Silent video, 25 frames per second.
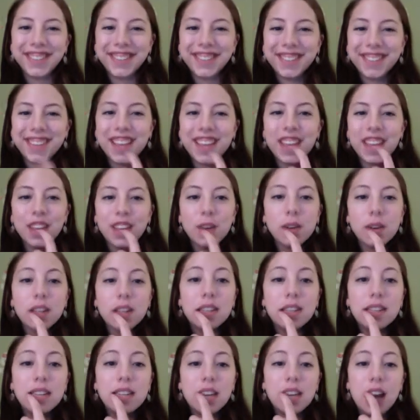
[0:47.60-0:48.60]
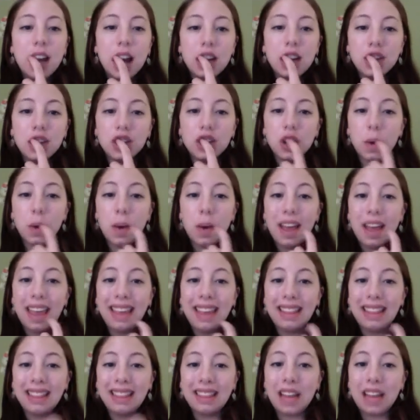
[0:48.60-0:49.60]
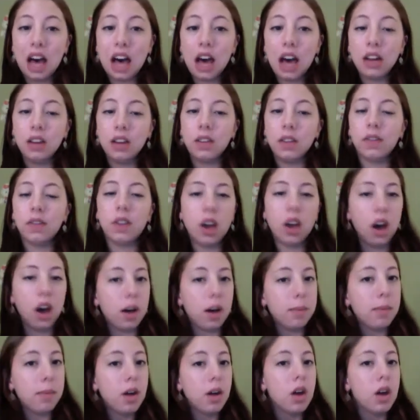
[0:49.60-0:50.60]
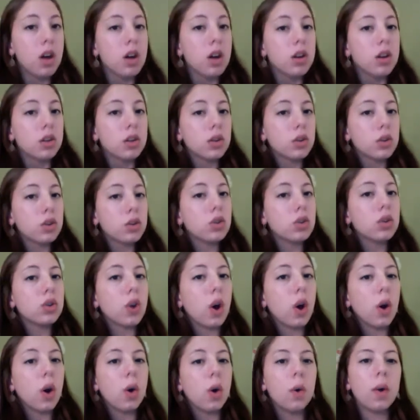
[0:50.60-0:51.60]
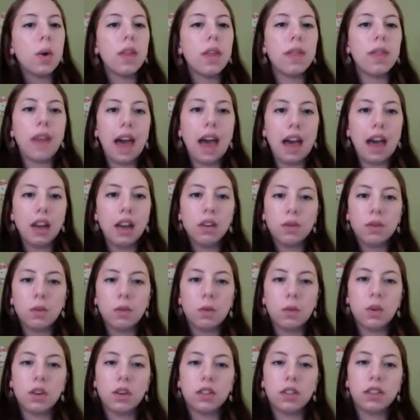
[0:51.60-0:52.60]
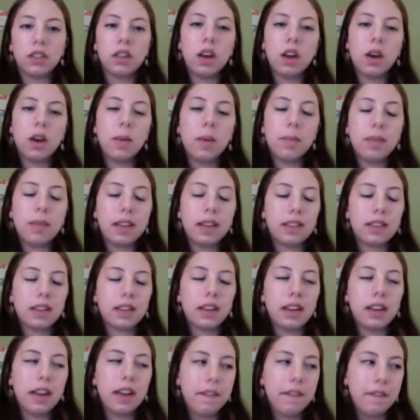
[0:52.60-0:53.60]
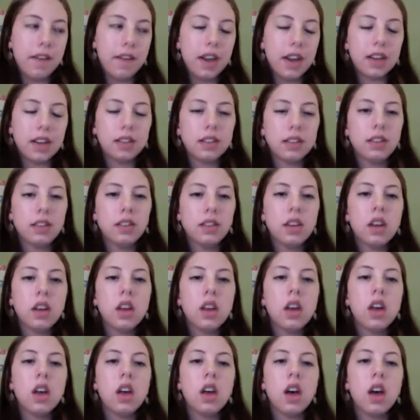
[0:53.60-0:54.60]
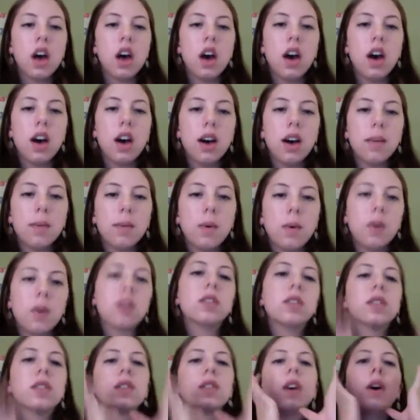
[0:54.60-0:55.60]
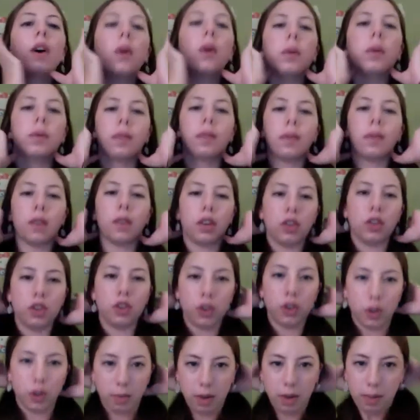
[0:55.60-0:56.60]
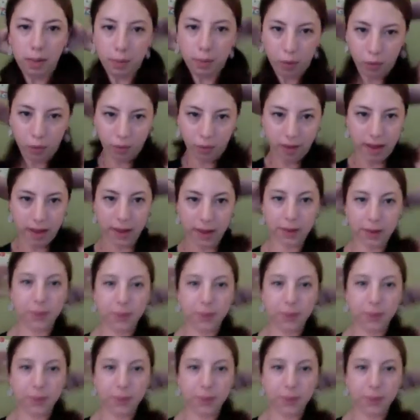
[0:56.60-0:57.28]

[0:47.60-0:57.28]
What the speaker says: you could see I show a lot of gum. So that, of course, that's going to get fixed. Also, I'm going to show you my profile.